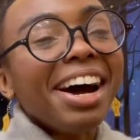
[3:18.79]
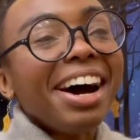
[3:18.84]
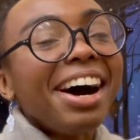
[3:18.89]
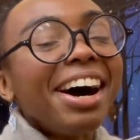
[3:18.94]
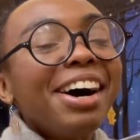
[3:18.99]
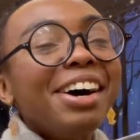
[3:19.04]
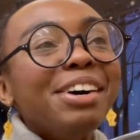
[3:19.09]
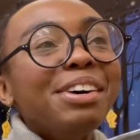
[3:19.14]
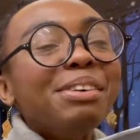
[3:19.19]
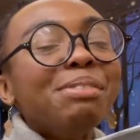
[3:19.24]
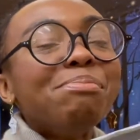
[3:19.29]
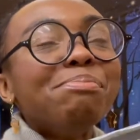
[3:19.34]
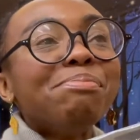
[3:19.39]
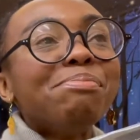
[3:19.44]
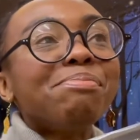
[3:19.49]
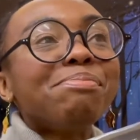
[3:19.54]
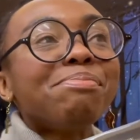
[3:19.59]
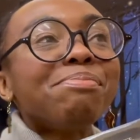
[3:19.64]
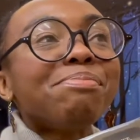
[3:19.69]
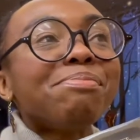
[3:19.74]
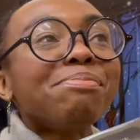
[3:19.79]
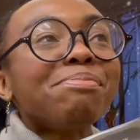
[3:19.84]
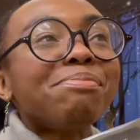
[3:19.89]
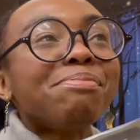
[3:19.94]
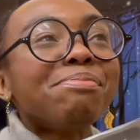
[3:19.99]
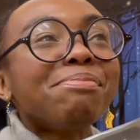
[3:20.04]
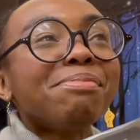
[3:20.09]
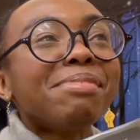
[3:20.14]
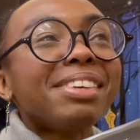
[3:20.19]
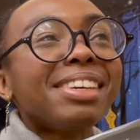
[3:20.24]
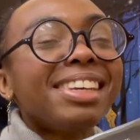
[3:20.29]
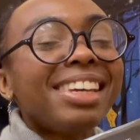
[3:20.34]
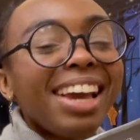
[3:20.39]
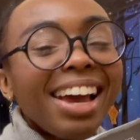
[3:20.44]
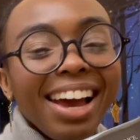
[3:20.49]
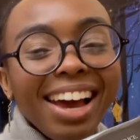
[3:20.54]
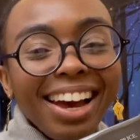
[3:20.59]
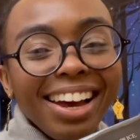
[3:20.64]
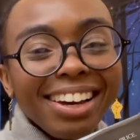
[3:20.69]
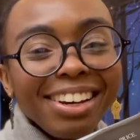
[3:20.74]
Um,
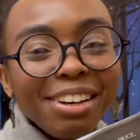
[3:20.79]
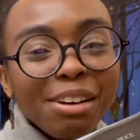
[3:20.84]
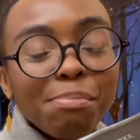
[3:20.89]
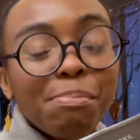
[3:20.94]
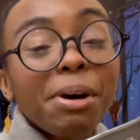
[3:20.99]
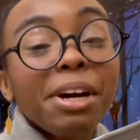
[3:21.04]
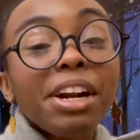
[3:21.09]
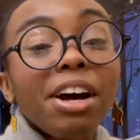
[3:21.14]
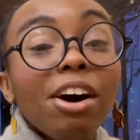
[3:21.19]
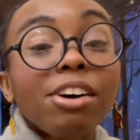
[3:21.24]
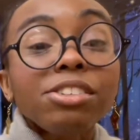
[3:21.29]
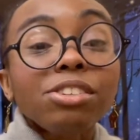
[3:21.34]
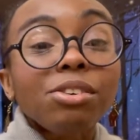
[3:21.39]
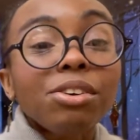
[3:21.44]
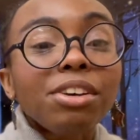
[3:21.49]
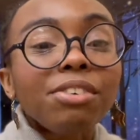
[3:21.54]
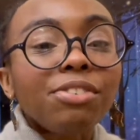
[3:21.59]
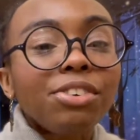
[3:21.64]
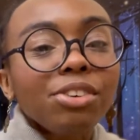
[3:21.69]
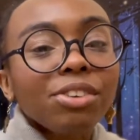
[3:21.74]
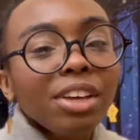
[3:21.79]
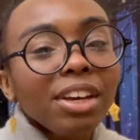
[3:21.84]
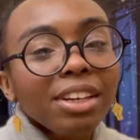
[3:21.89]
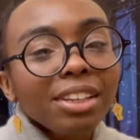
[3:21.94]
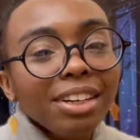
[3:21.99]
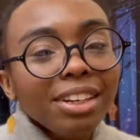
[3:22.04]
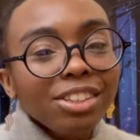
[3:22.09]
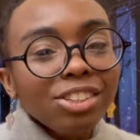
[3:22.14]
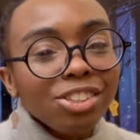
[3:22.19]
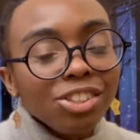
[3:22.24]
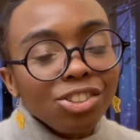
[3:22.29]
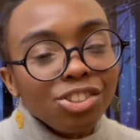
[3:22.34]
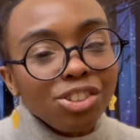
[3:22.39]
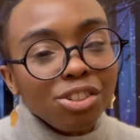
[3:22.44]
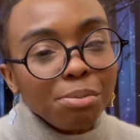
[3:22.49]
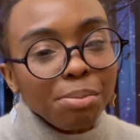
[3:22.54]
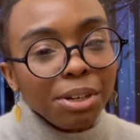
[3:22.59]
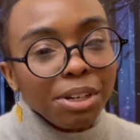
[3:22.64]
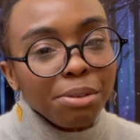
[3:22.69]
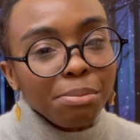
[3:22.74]
yeah. But also if you like like Children
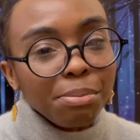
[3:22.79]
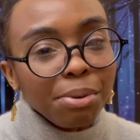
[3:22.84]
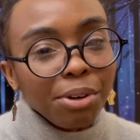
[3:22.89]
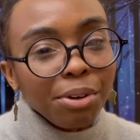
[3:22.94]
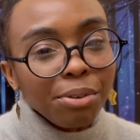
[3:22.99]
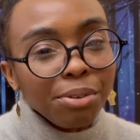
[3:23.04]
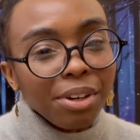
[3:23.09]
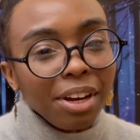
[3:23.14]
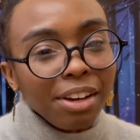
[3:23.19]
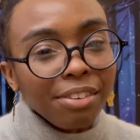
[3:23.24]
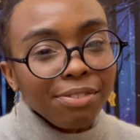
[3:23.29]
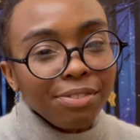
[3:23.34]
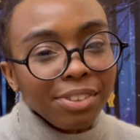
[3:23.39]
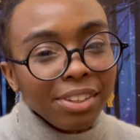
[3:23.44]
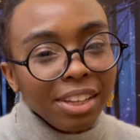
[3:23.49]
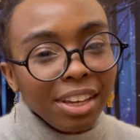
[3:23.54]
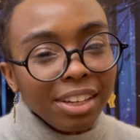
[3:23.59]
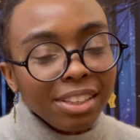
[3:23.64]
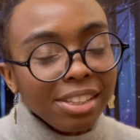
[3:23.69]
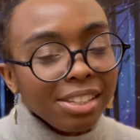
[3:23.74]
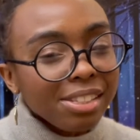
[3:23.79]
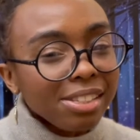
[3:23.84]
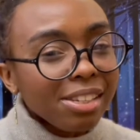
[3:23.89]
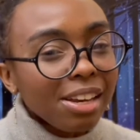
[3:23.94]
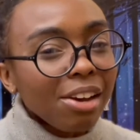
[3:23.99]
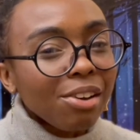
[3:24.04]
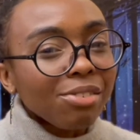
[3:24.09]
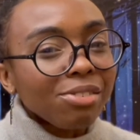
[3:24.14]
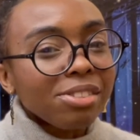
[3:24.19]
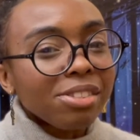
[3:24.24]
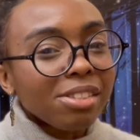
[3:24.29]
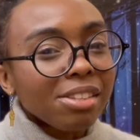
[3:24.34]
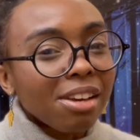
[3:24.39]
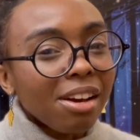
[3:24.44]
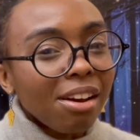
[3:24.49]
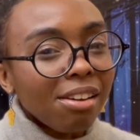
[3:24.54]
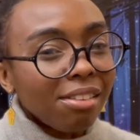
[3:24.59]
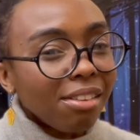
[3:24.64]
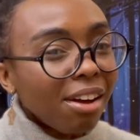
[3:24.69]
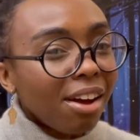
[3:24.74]
of Blood and Bone, I feel like this sounds
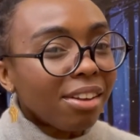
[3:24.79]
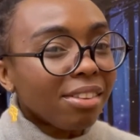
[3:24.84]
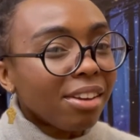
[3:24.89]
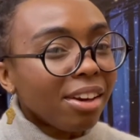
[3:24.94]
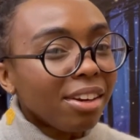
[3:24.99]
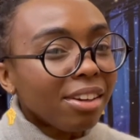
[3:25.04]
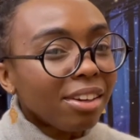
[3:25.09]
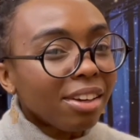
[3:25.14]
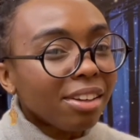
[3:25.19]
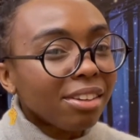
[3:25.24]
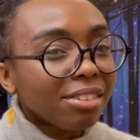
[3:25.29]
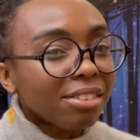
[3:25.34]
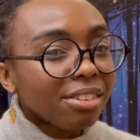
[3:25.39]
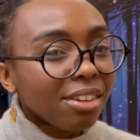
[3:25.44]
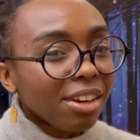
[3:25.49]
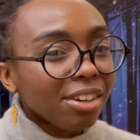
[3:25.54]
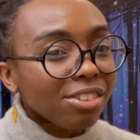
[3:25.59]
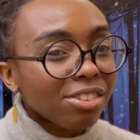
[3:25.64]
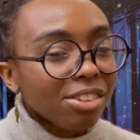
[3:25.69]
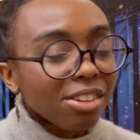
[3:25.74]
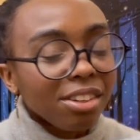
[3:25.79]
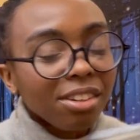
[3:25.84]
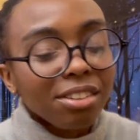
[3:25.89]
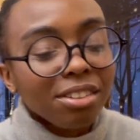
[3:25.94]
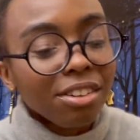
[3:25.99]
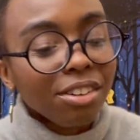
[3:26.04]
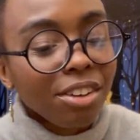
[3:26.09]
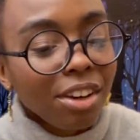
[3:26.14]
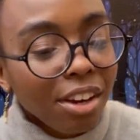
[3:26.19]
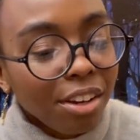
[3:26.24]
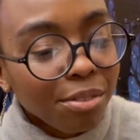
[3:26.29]
a lot like it actually. Okay.